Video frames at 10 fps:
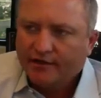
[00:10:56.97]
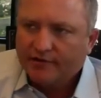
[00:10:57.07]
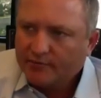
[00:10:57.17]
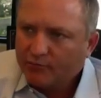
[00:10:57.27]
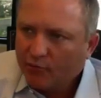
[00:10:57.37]

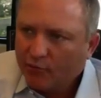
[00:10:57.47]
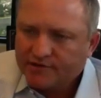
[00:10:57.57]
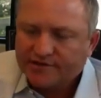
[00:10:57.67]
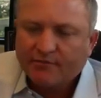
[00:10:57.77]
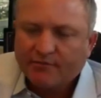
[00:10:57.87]
the
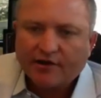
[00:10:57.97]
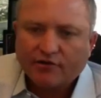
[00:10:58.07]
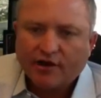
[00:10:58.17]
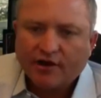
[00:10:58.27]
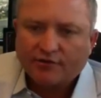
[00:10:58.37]
importance of
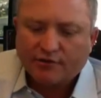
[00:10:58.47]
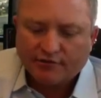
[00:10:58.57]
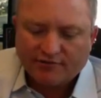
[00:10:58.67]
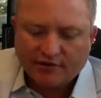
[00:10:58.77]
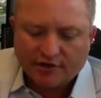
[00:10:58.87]

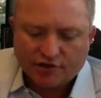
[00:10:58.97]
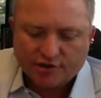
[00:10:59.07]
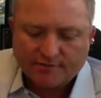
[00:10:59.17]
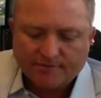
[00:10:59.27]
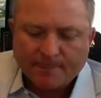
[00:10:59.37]
mitochondrial
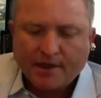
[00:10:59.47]
function?